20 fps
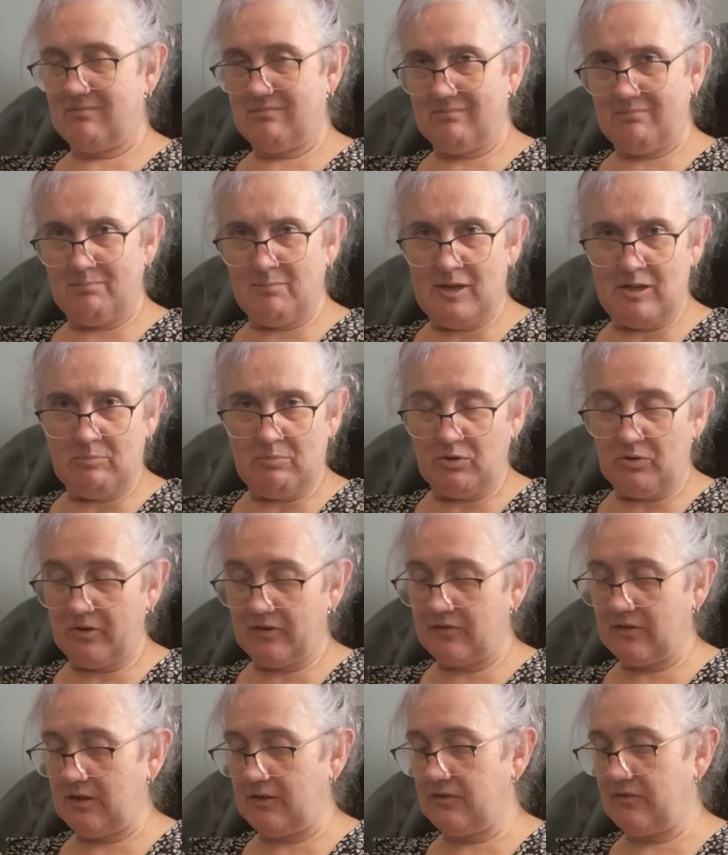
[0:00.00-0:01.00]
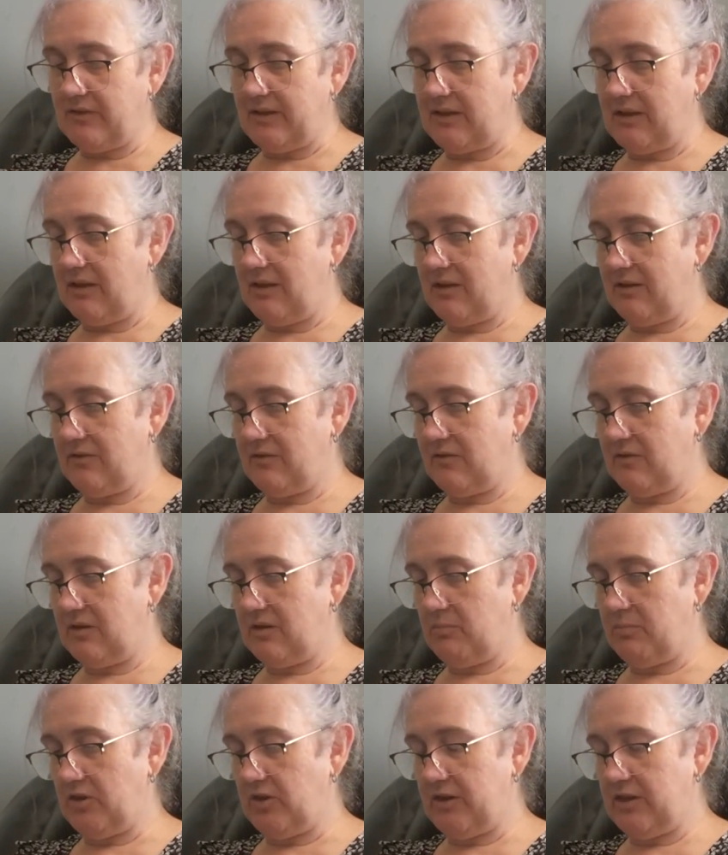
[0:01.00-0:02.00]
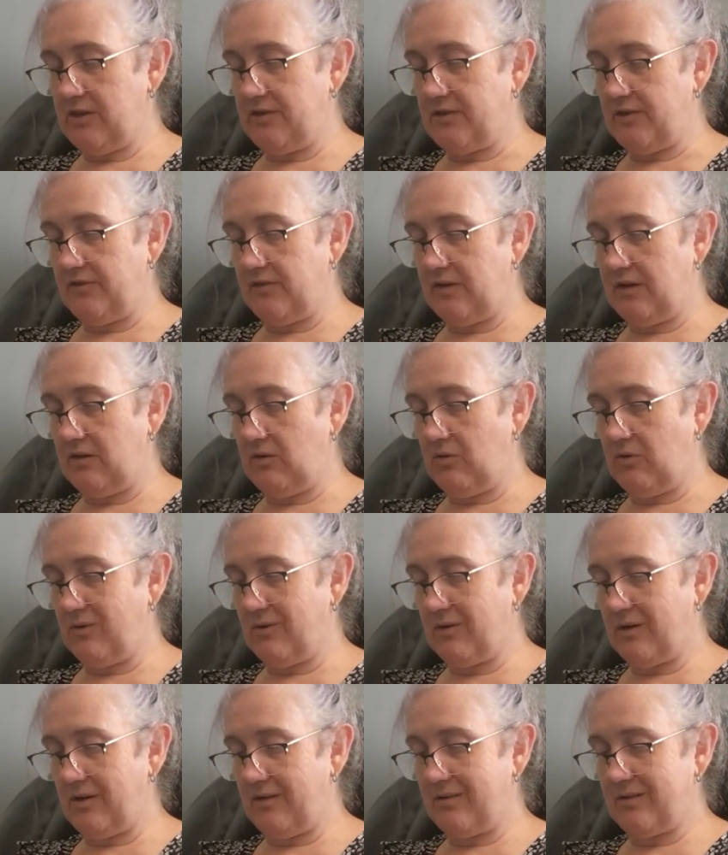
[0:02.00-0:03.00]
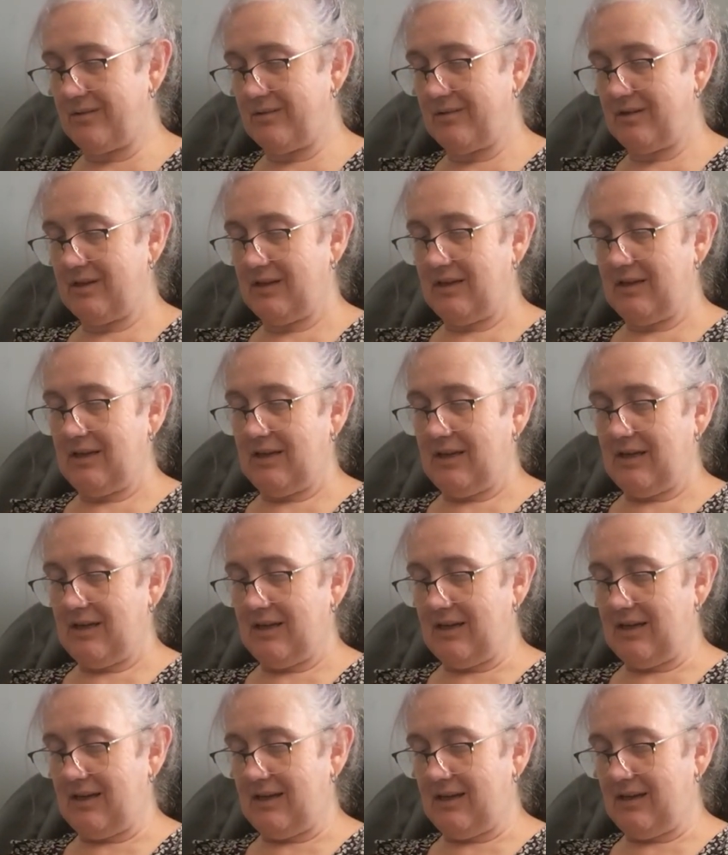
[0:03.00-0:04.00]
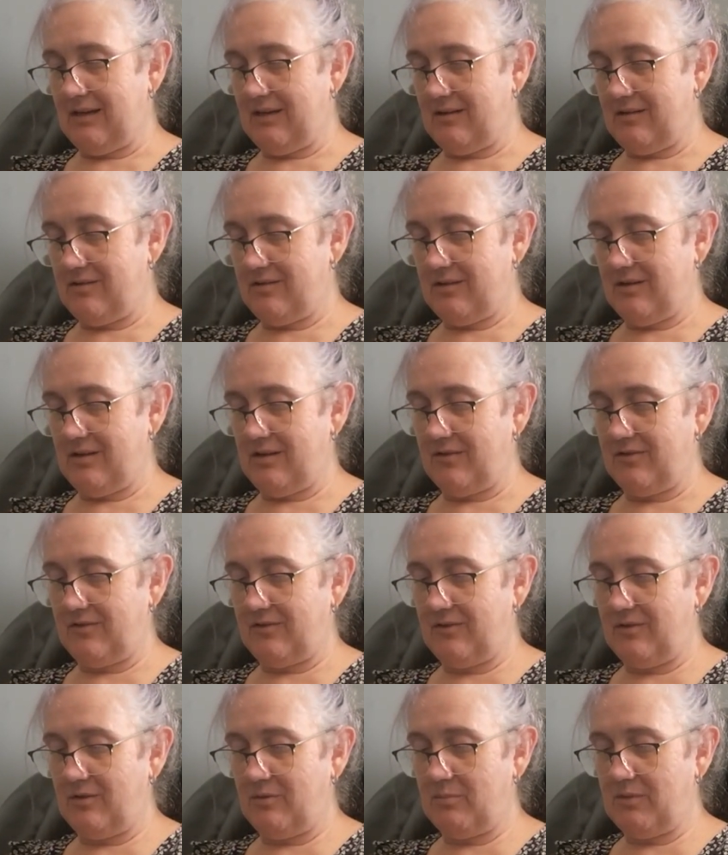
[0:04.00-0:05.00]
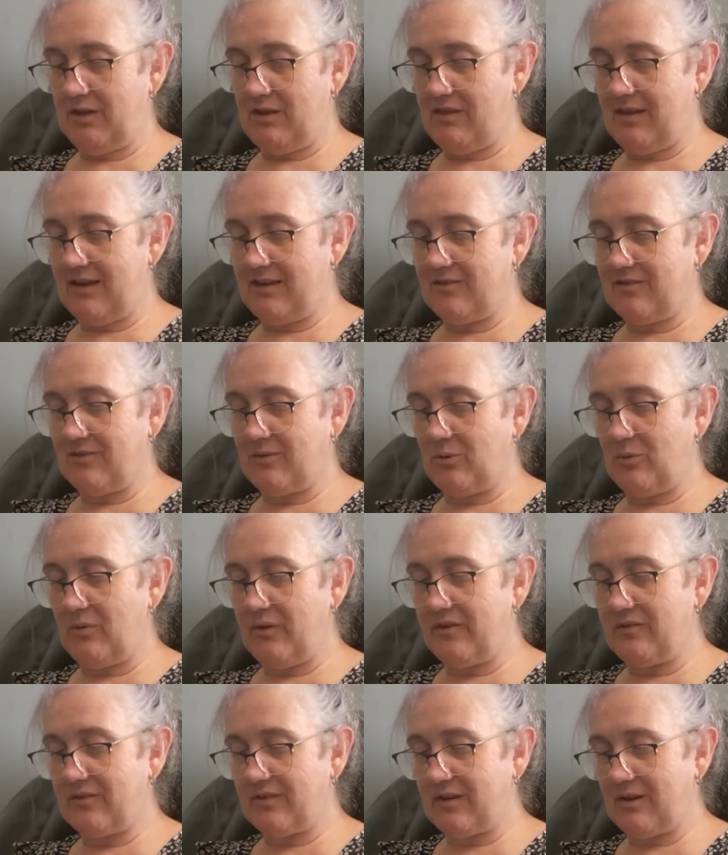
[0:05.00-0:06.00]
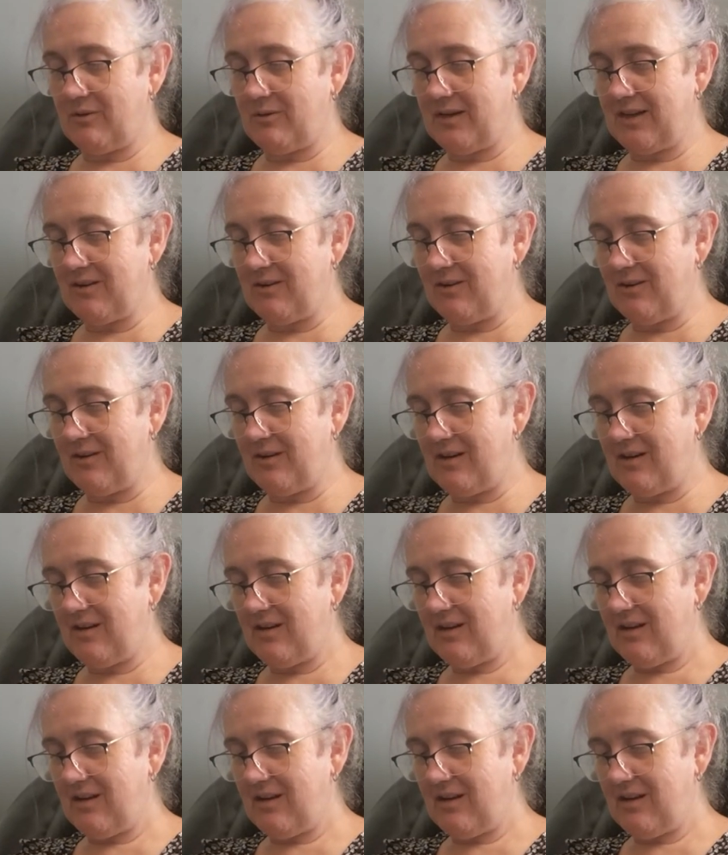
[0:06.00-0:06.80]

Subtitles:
menopause does funny things to your body. Just ignore it and assume that that's all that's going on.